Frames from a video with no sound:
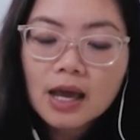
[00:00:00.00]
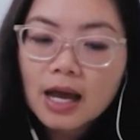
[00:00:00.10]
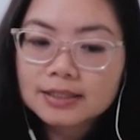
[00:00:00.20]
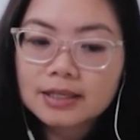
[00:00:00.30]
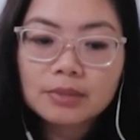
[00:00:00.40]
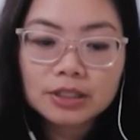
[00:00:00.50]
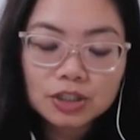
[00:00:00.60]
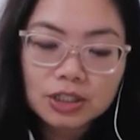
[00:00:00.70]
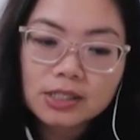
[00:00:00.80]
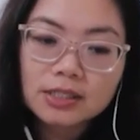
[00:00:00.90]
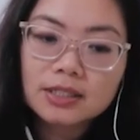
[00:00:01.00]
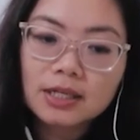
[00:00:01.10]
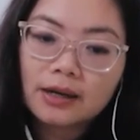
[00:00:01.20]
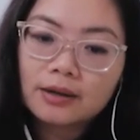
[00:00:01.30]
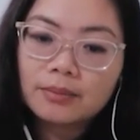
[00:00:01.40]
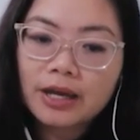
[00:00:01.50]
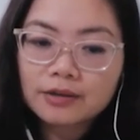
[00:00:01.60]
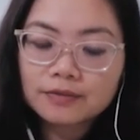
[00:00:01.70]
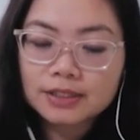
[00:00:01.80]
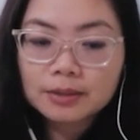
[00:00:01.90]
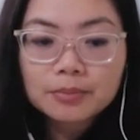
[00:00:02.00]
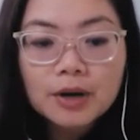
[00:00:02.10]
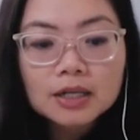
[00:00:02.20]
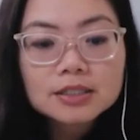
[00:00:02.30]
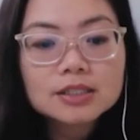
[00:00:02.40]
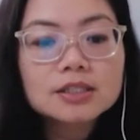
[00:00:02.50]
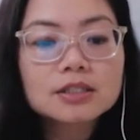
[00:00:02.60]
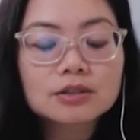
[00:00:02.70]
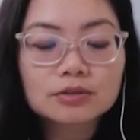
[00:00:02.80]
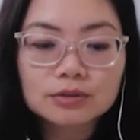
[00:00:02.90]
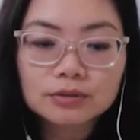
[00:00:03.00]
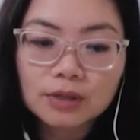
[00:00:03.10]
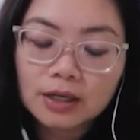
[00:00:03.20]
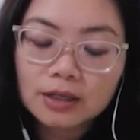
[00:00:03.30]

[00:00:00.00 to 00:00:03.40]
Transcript: As I mentioned, I have a Zen practice through